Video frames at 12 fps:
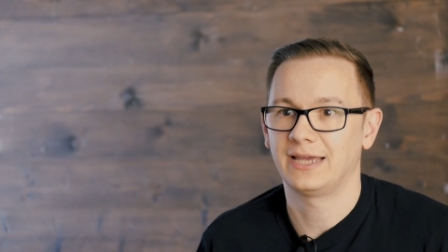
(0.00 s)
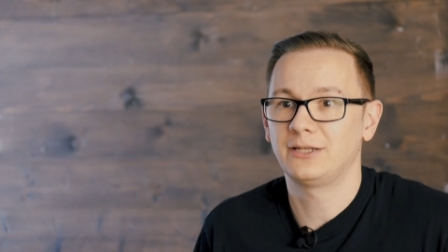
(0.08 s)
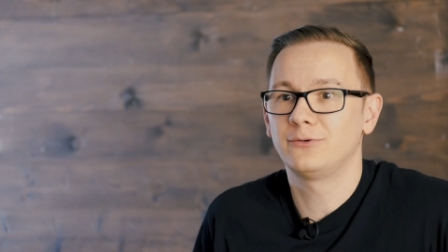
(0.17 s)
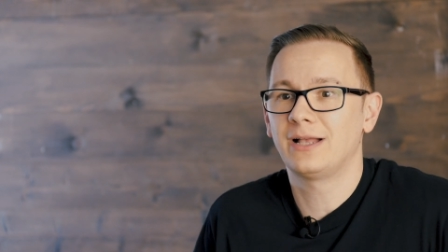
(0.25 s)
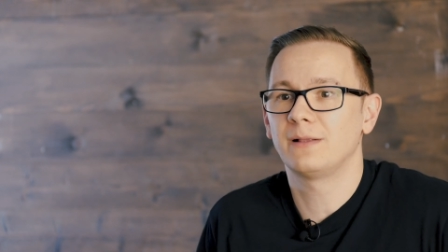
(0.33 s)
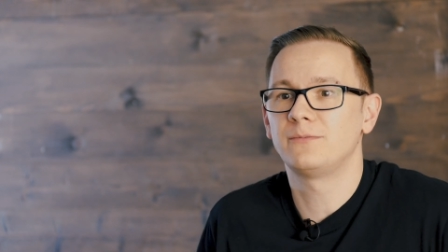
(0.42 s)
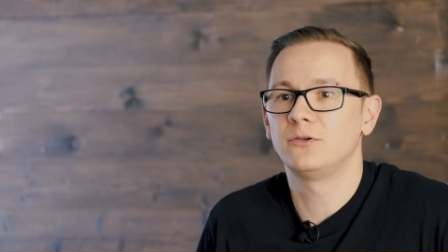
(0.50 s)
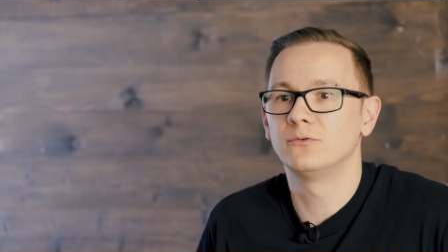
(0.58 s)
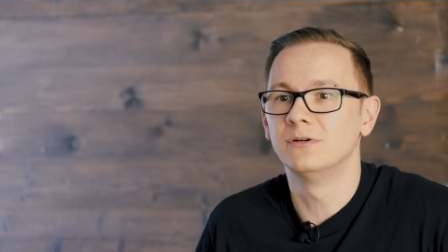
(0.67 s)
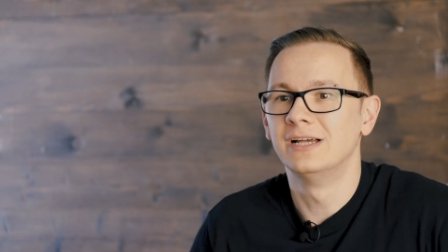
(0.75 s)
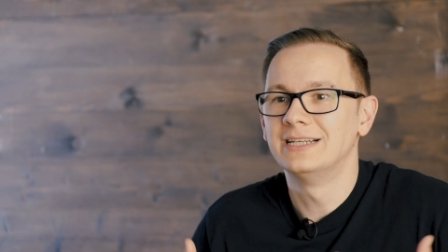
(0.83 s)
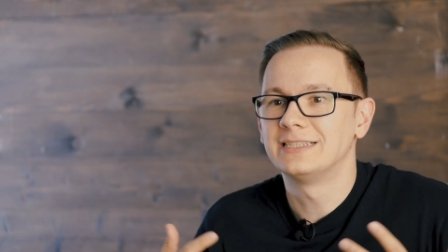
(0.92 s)
and to help
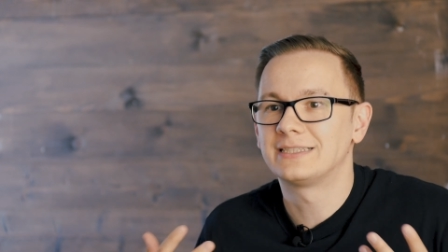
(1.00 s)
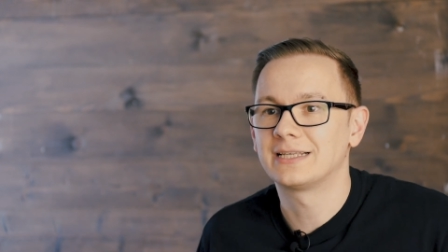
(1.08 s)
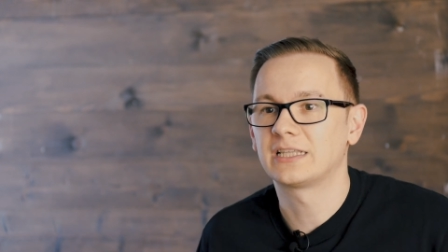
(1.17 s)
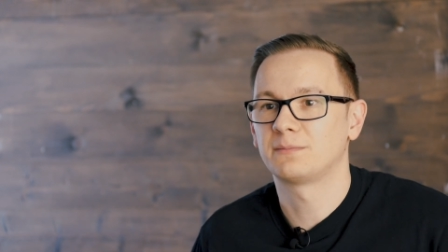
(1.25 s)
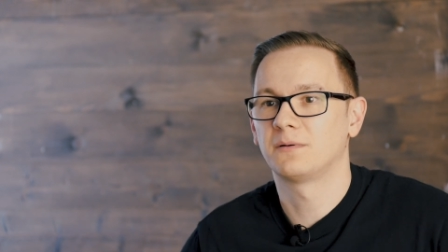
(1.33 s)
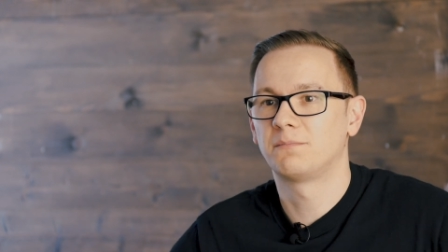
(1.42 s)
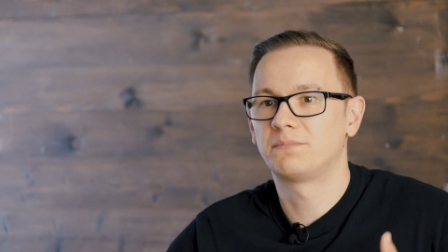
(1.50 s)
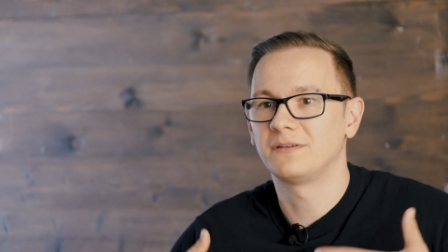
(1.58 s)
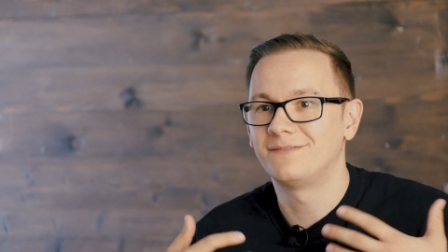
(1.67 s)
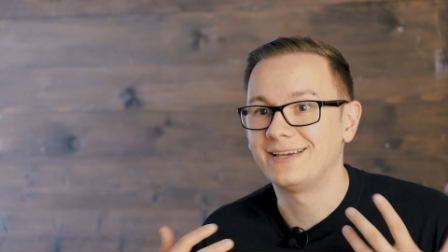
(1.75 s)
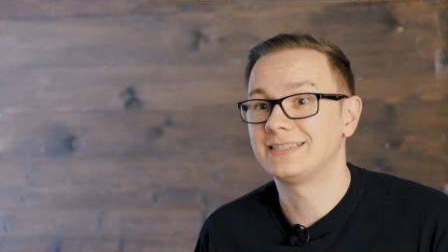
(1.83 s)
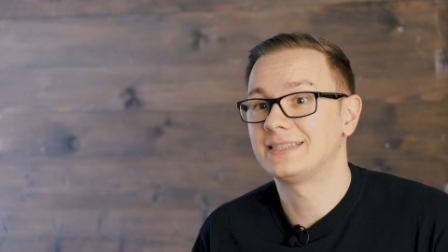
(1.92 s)
you set up a
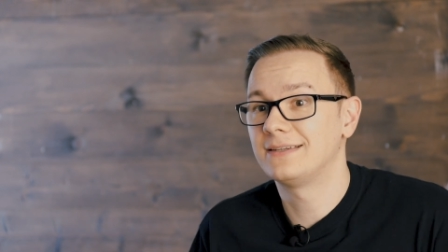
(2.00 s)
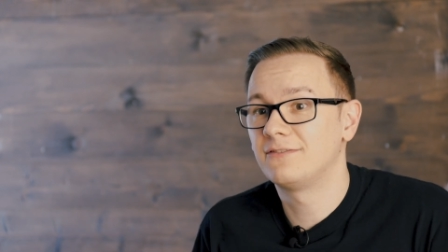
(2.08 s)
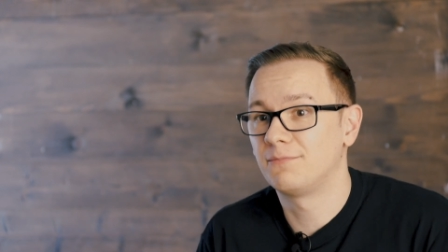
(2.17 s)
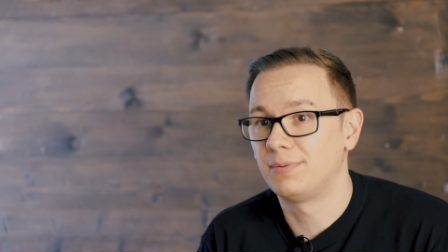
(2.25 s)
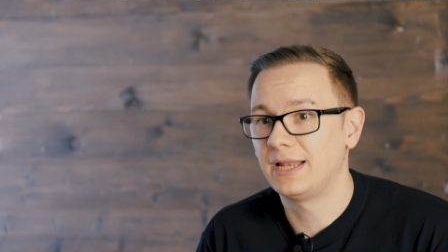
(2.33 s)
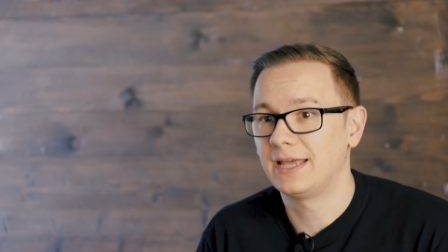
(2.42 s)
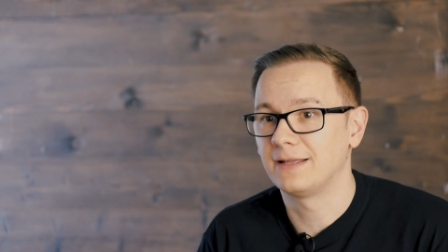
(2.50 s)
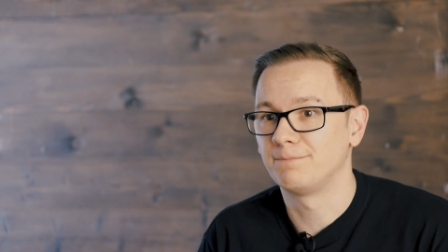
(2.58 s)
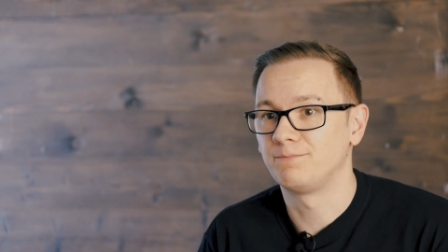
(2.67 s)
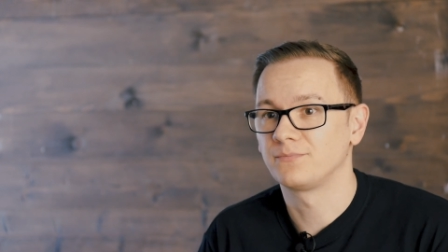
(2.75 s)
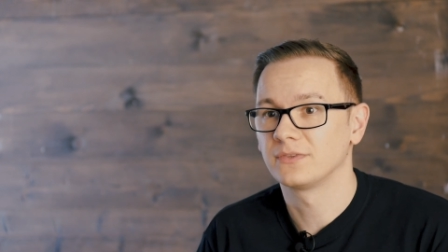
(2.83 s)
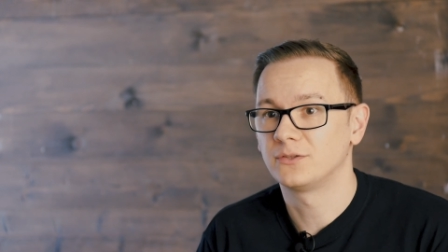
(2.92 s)
preventive
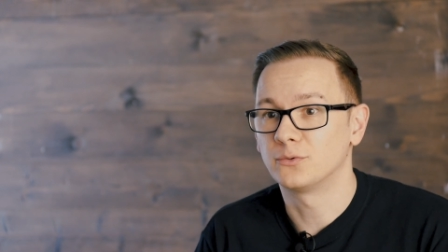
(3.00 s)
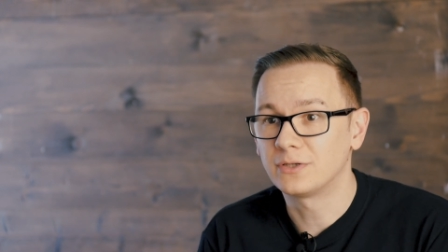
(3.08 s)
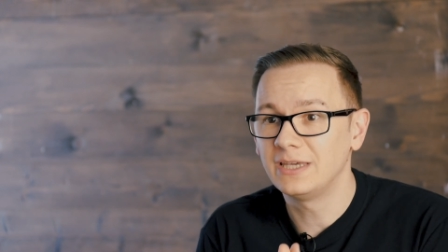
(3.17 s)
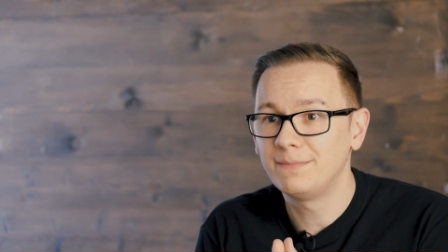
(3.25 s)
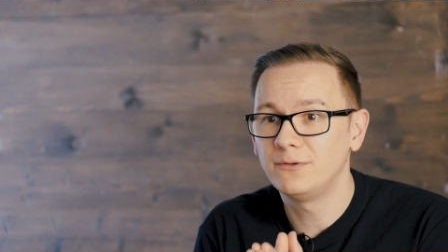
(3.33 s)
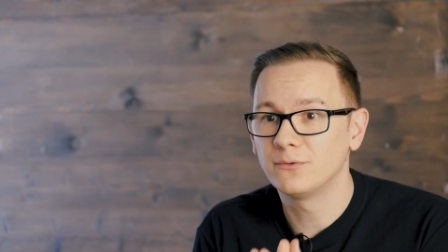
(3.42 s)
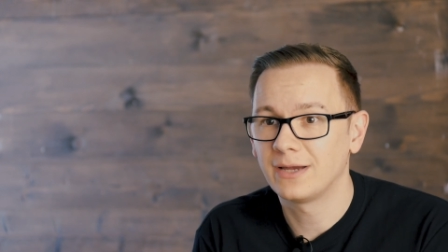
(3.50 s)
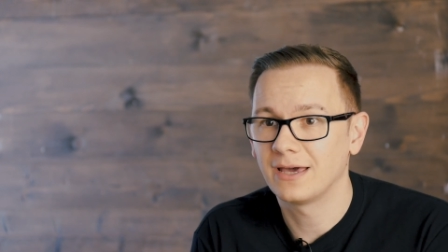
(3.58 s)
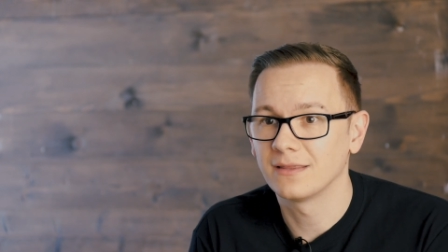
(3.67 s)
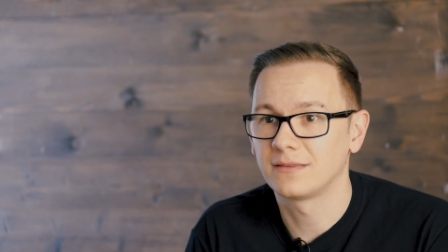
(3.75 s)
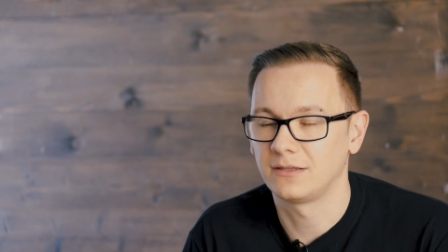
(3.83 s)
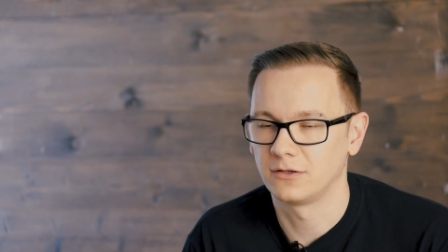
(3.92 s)
plan to keep you
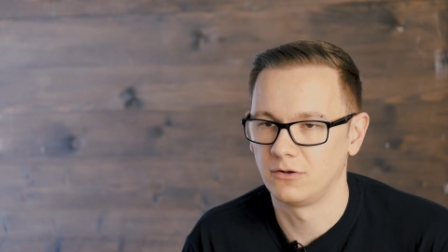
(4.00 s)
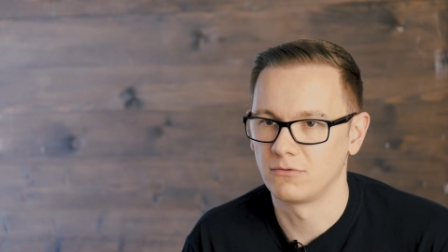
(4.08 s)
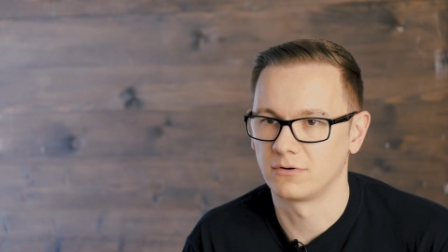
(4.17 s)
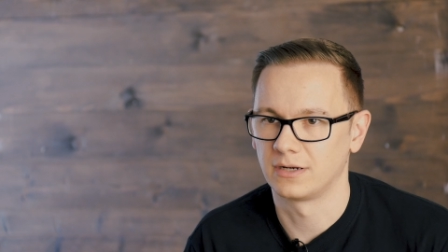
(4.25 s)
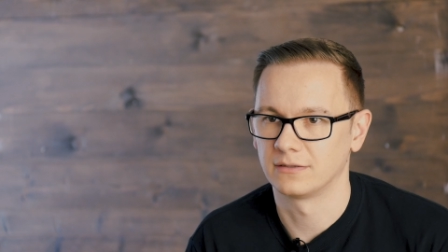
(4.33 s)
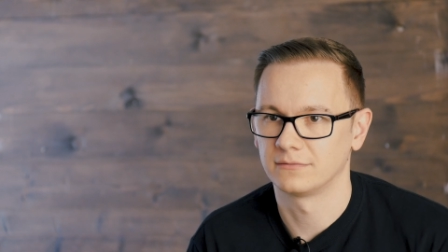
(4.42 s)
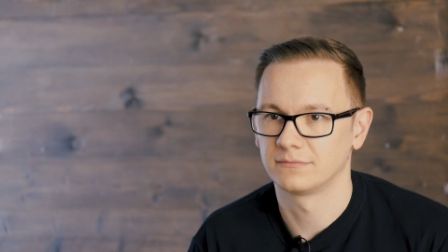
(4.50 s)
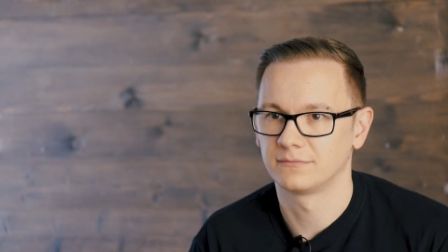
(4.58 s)
healthy in the long run.